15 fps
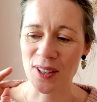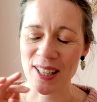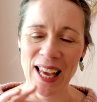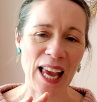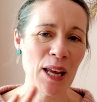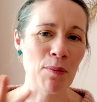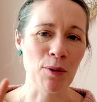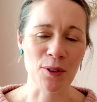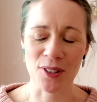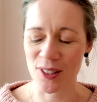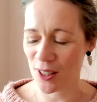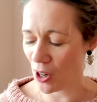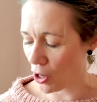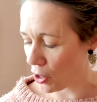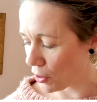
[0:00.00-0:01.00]
cabled
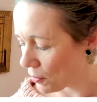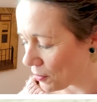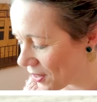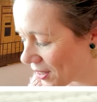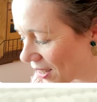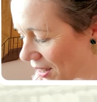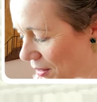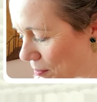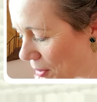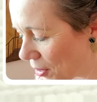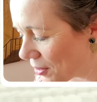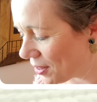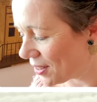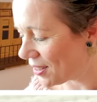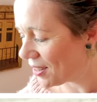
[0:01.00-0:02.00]
scarves in the
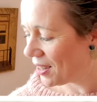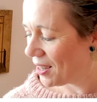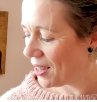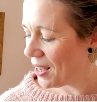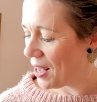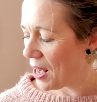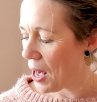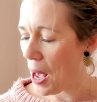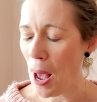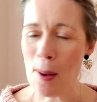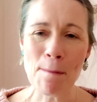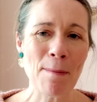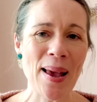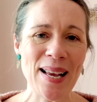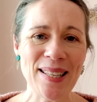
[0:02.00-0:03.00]
most
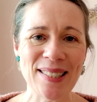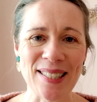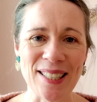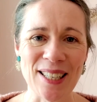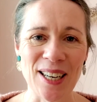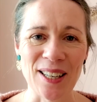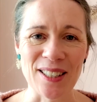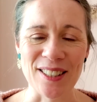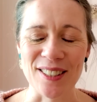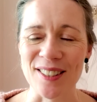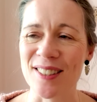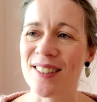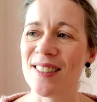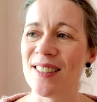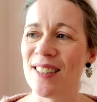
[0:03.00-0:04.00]
amazing
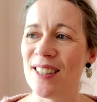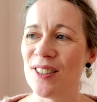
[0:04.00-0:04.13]
colours,